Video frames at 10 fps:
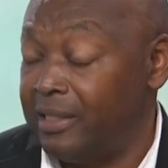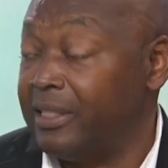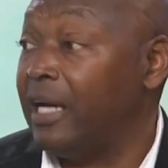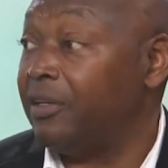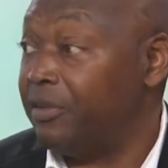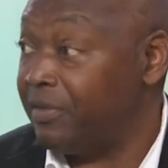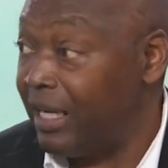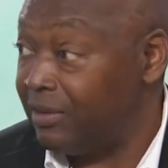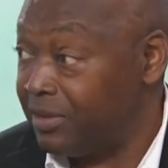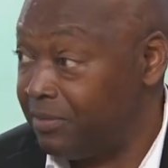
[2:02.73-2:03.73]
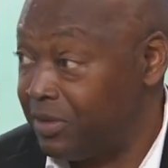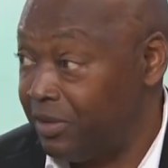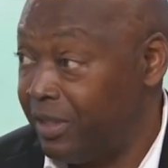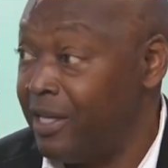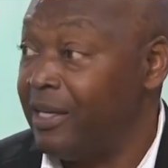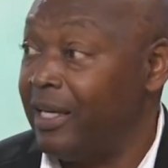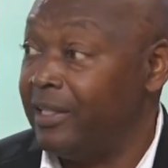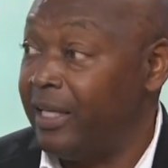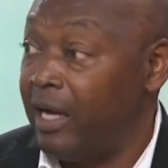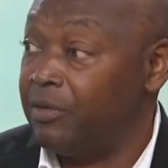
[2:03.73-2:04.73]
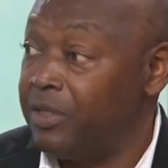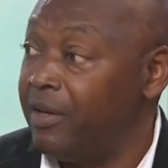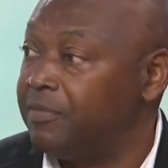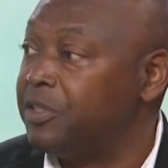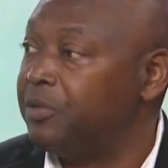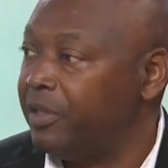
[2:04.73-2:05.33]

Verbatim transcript: like 900,000, I'm sorry, and now you have